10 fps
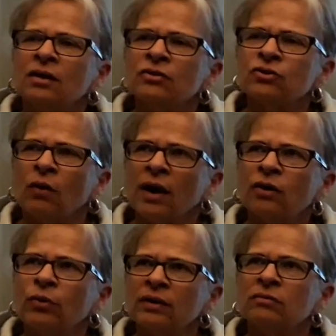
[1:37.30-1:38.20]
So I
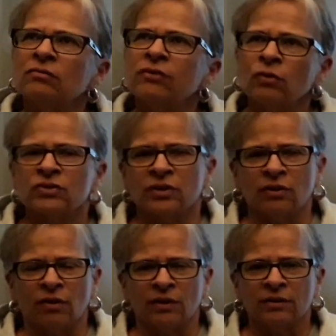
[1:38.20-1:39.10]
quit focusing
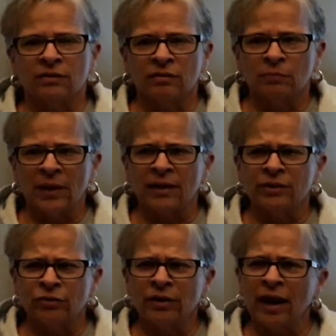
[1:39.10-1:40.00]
on it. And about a
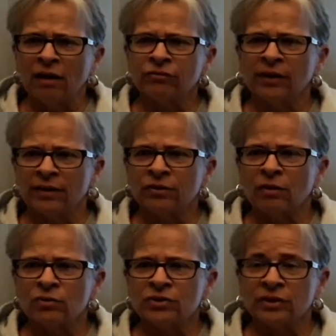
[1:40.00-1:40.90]
year and a half later, I
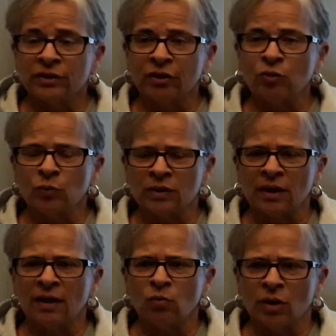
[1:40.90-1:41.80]
was sitting home one
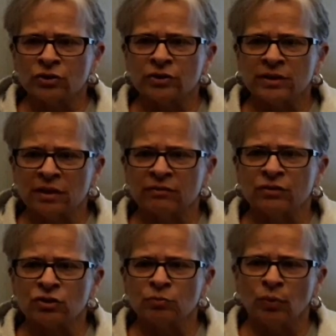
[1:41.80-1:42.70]
night watching
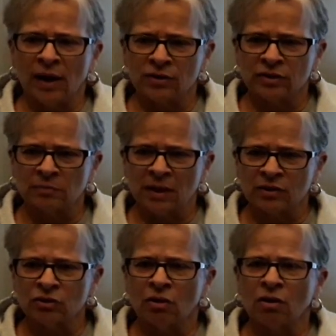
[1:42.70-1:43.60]
television, practicing my
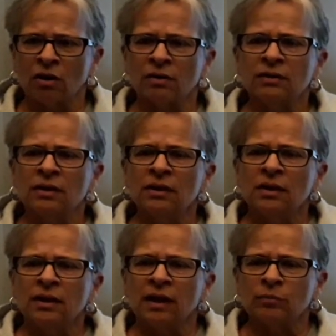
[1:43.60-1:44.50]
guitar.
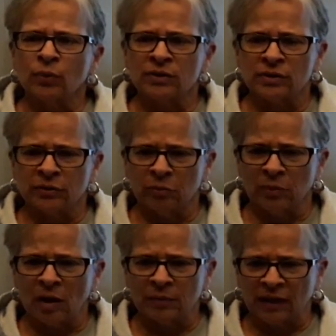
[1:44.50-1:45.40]
And President
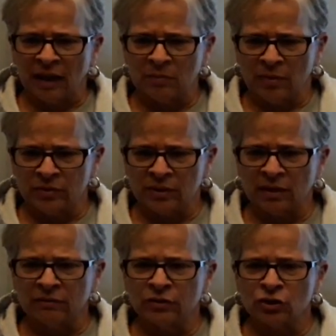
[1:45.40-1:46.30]
Obama came on the
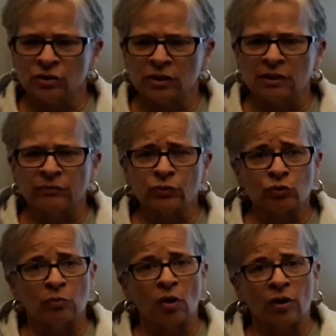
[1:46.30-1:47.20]
television to give his
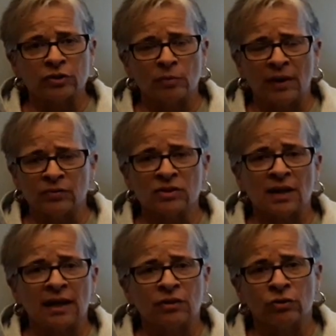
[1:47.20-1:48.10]
remarks about the
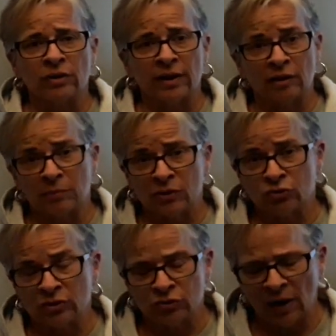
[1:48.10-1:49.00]
Sandy Hook
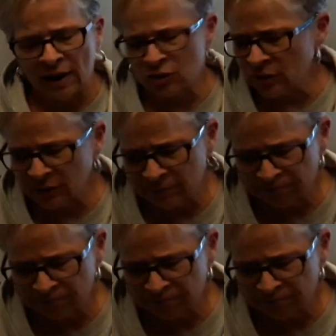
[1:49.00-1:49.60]
Elementary tragedy.